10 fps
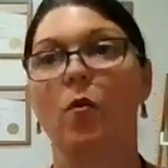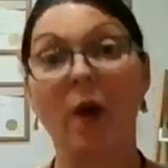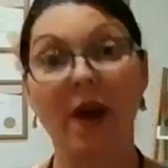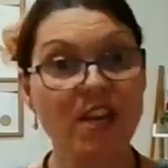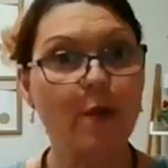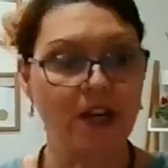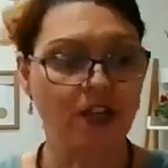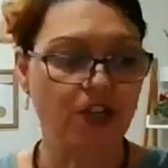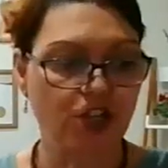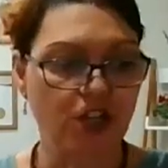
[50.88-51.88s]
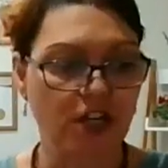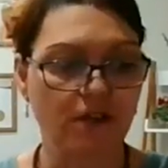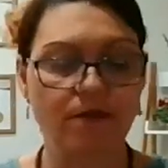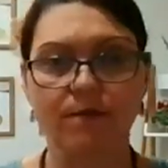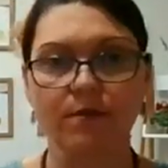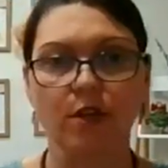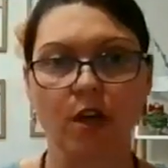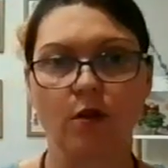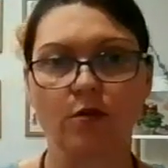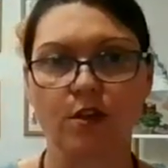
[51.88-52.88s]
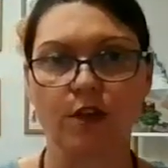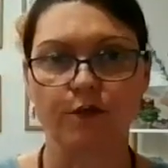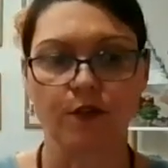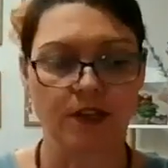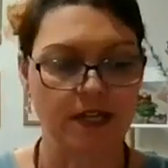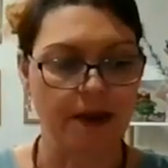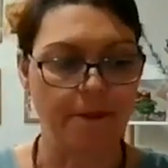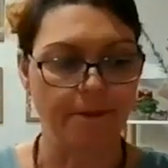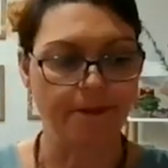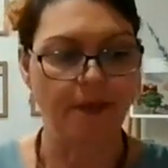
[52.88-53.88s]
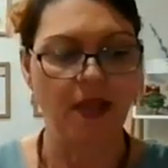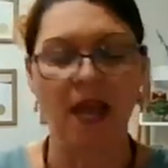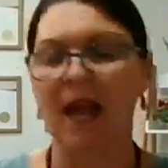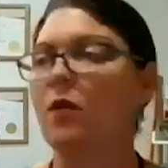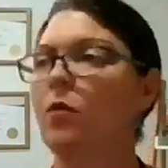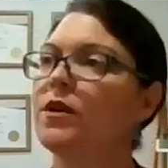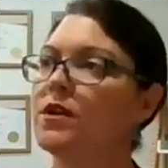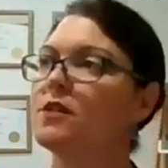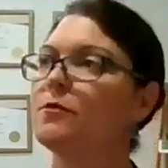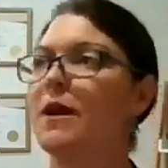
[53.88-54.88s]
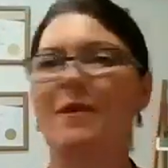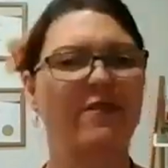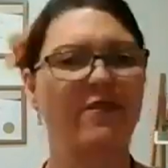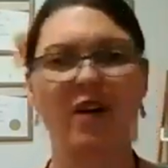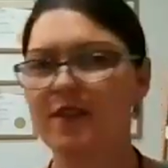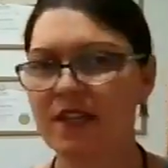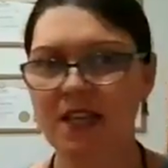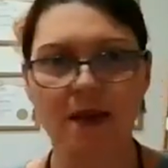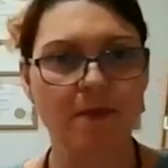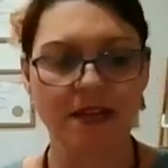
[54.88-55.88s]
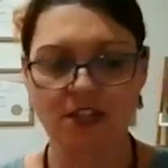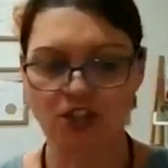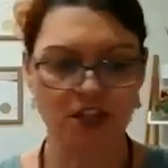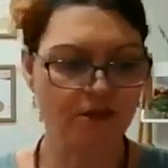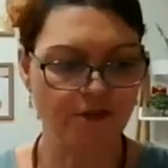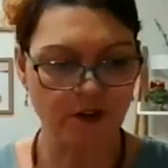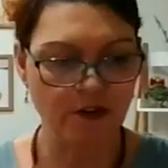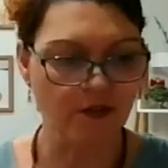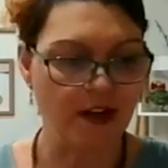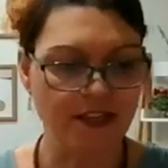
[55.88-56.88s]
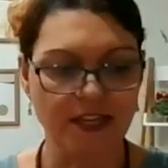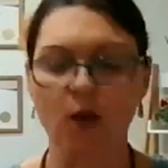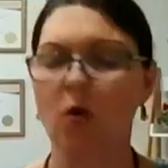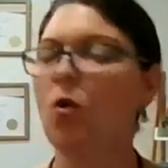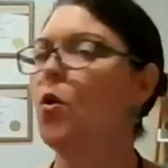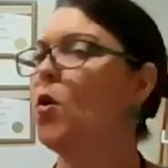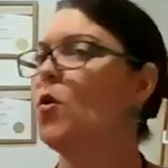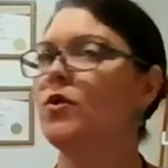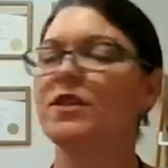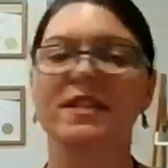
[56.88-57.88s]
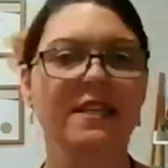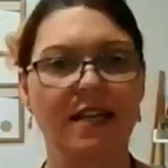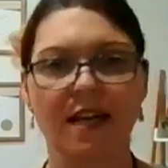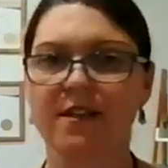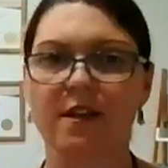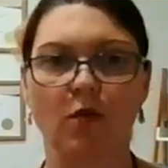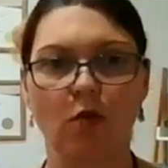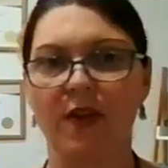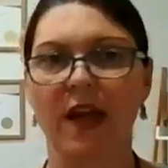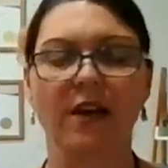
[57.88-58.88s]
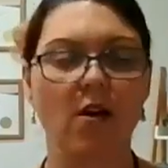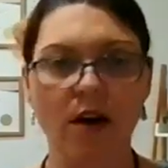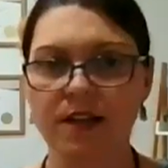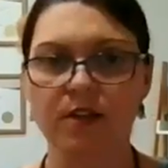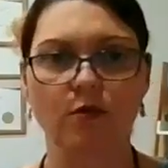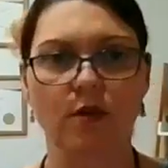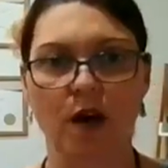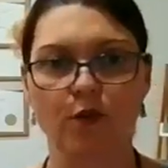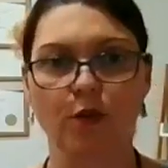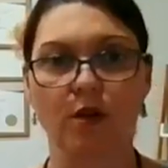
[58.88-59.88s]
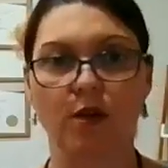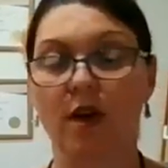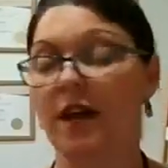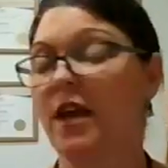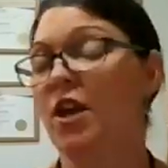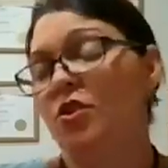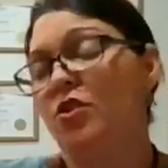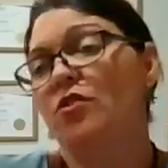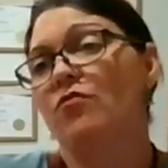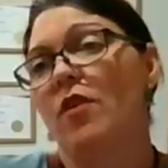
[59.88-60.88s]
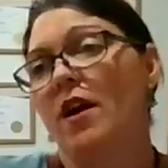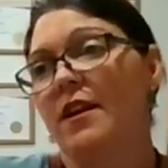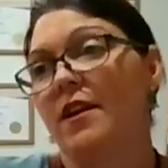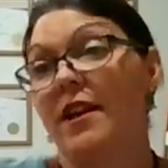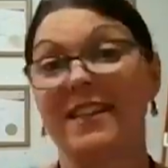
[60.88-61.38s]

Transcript: when you actually achieve the goals that you've written down. And I want you to spend about 5 to 10 minutes just free writing all the details of what that ideal life would look like. You could write it